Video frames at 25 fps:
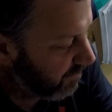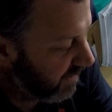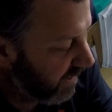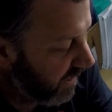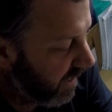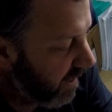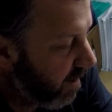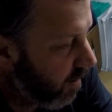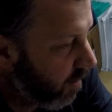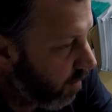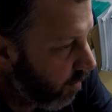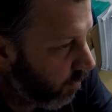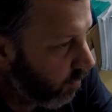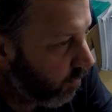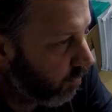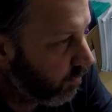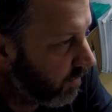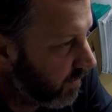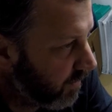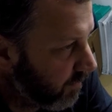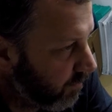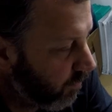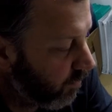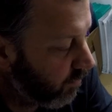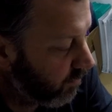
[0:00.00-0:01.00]
I
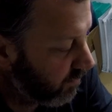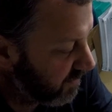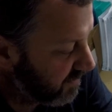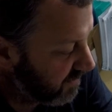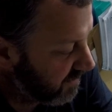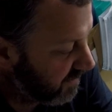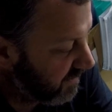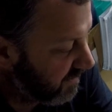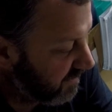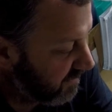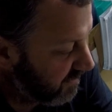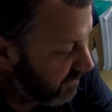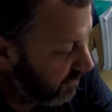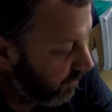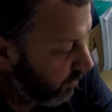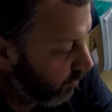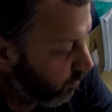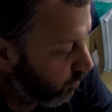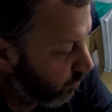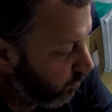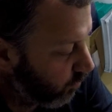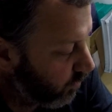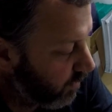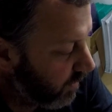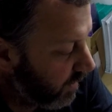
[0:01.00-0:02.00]
only want to see
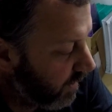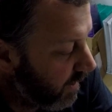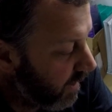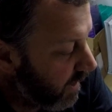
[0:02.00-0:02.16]
sold,